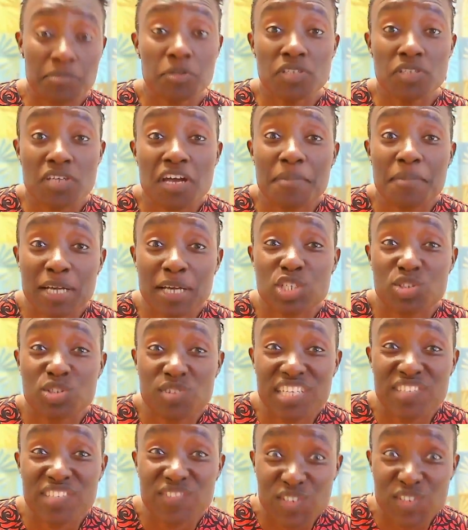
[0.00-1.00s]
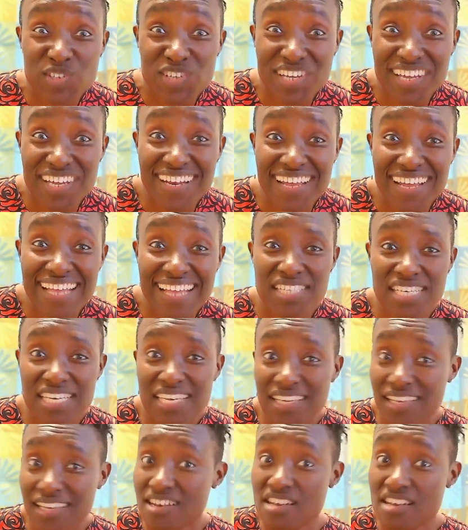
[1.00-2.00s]
I'm going to talk about transfusion and
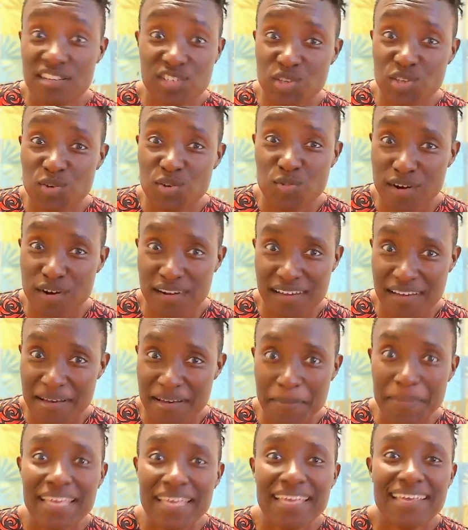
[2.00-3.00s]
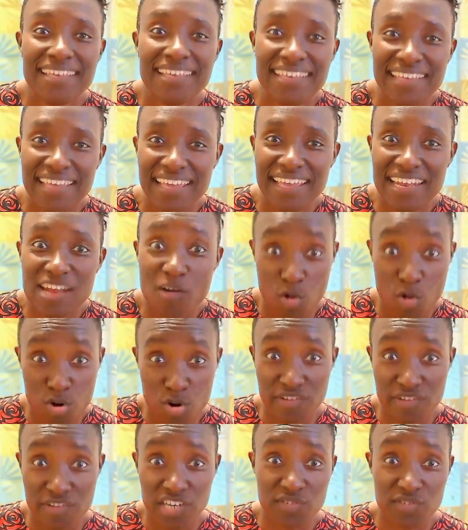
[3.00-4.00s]
the initial workup in
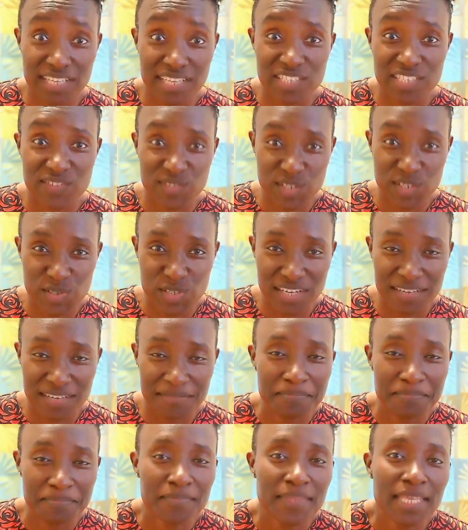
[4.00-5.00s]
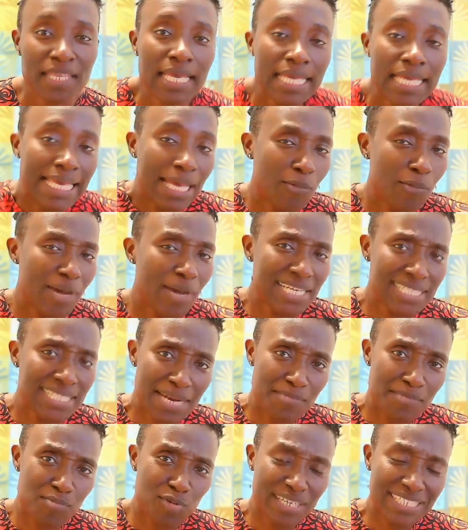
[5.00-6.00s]
ordering a transfusion. Why is
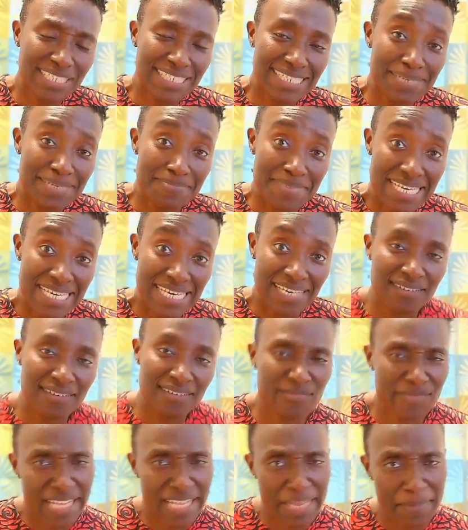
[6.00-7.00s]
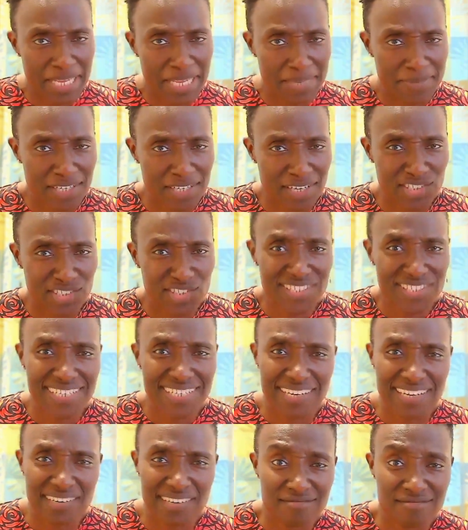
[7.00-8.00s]
that important to me? Well, I'm a hematologist,
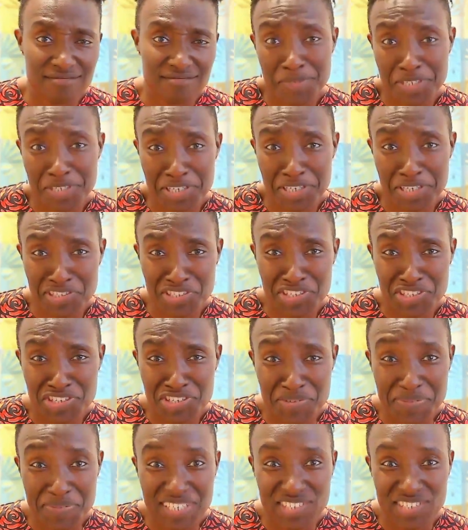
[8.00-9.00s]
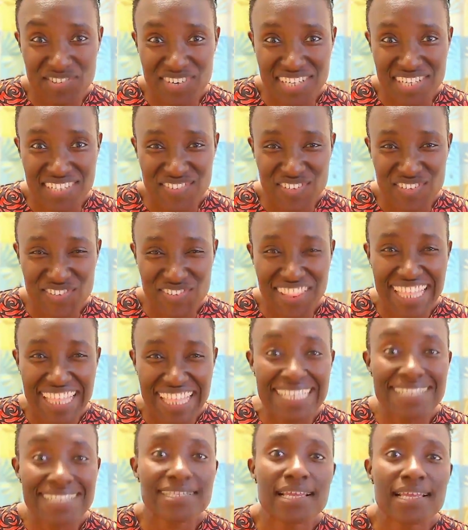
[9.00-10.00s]
and hematologists should know about transfusion
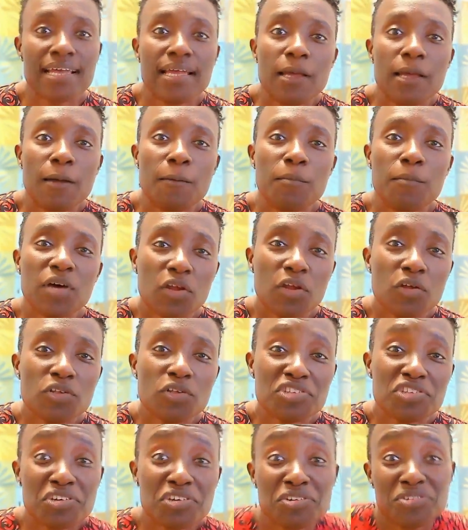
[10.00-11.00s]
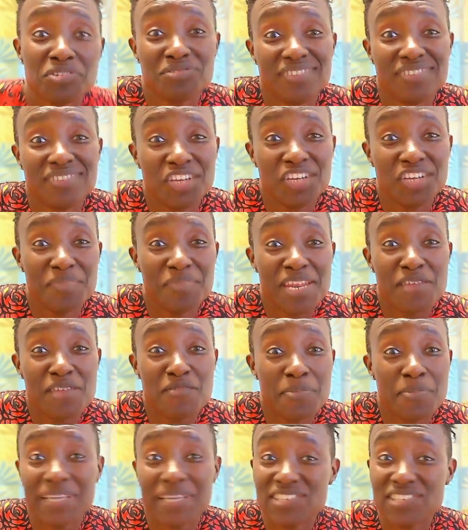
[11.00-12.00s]
things. But also, you know, many of
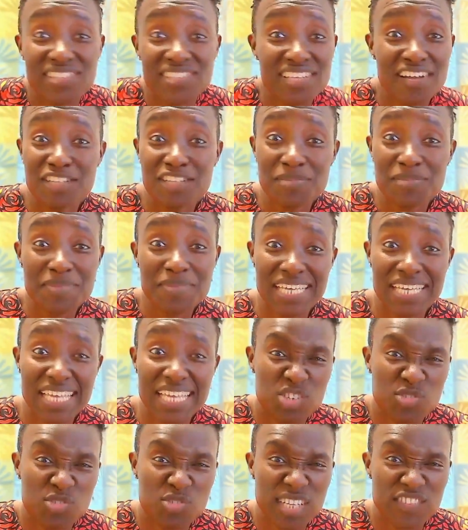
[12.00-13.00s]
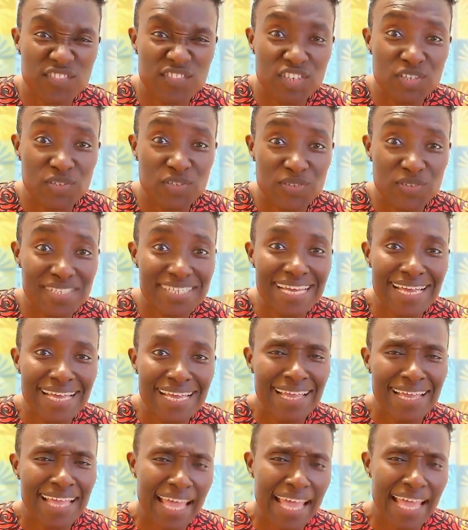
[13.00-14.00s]
our patients ultimately get transfused,
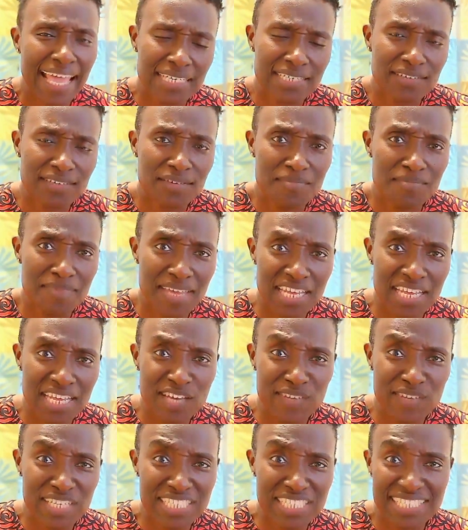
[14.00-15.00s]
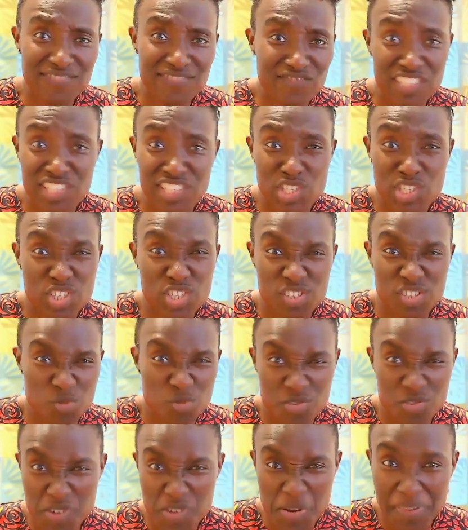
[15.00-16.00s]
and many of us physicians are
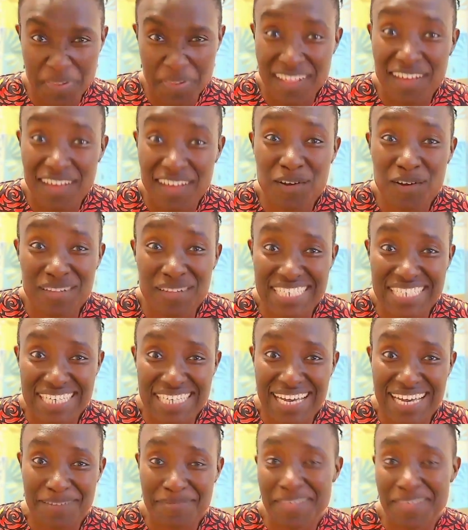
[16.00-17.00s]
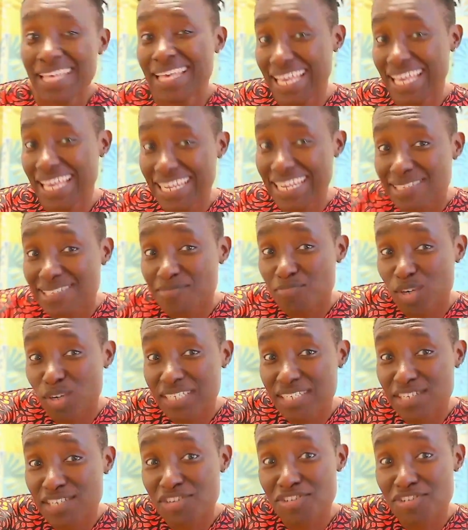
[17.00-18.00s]
ordering blood all the time. And it's
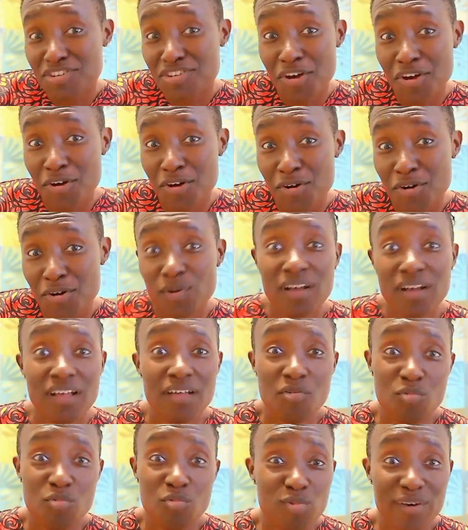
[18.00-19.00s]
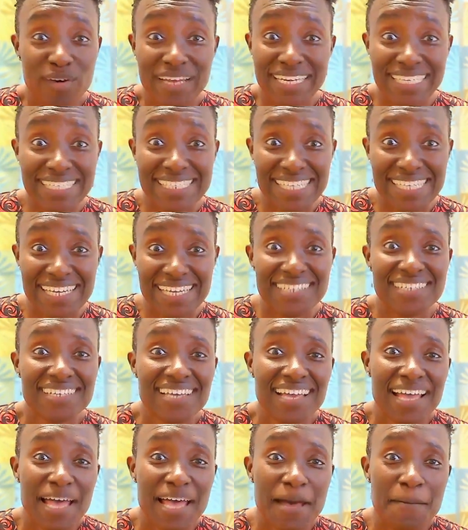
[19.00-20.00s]
important to know what is it
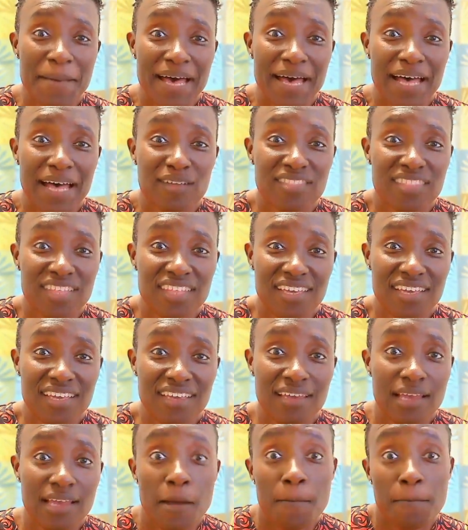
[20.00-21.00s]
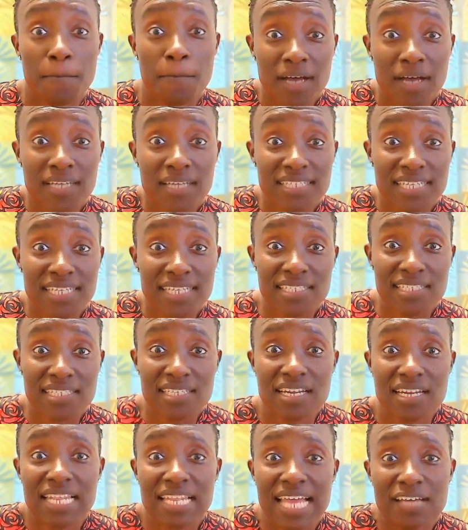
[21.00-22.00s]
about the process
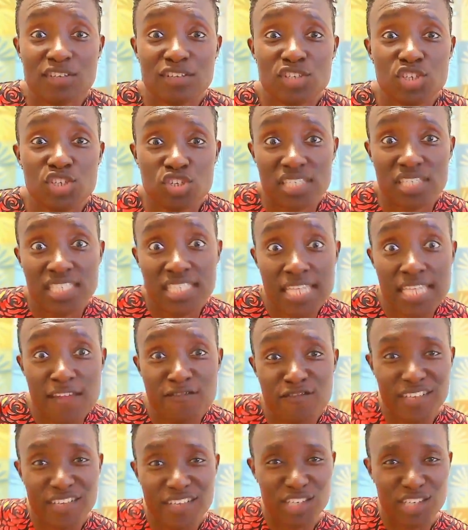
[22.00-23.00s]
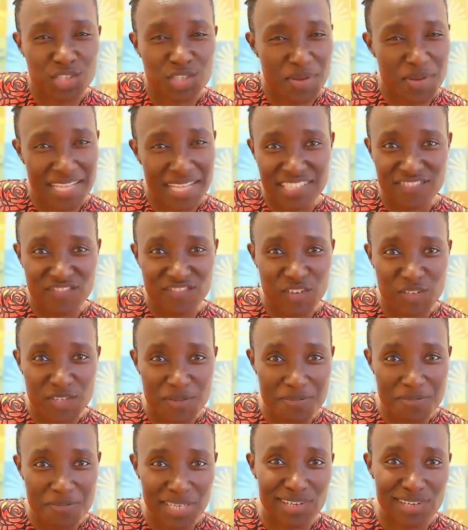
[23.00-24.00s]
that allows you to safely
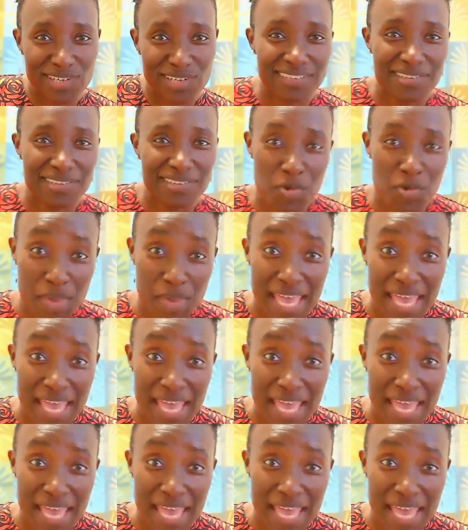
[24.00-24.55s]
transfuse a patient.